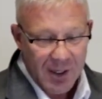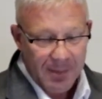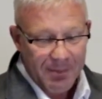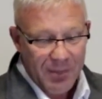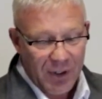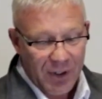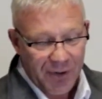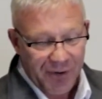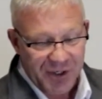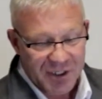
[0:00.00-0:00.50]

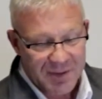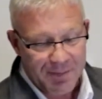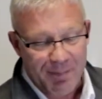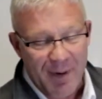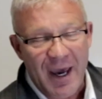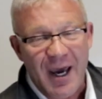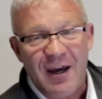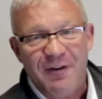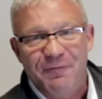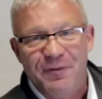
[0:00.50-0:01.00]
because
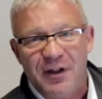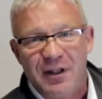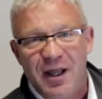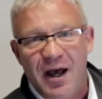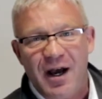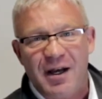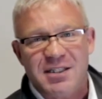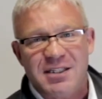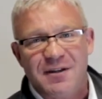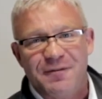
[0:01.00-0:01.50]
bad
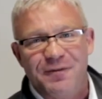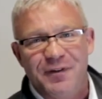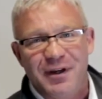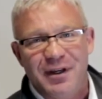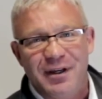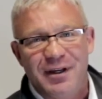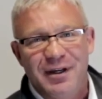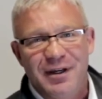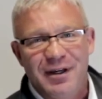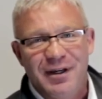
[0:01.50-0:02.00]

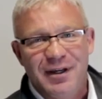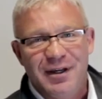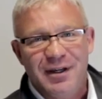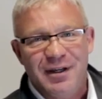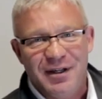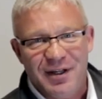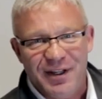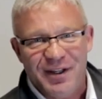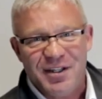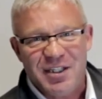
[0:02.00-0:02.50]
philosophy
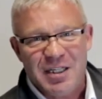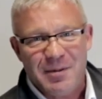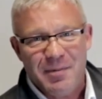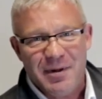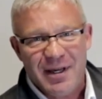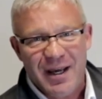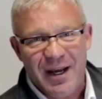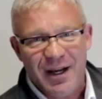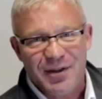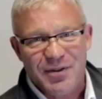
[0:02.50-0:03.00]
needs to
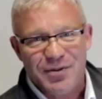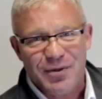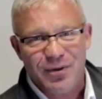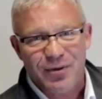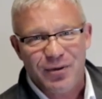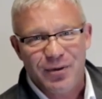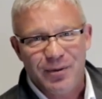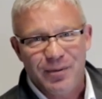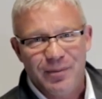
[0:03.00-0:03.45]
be answered.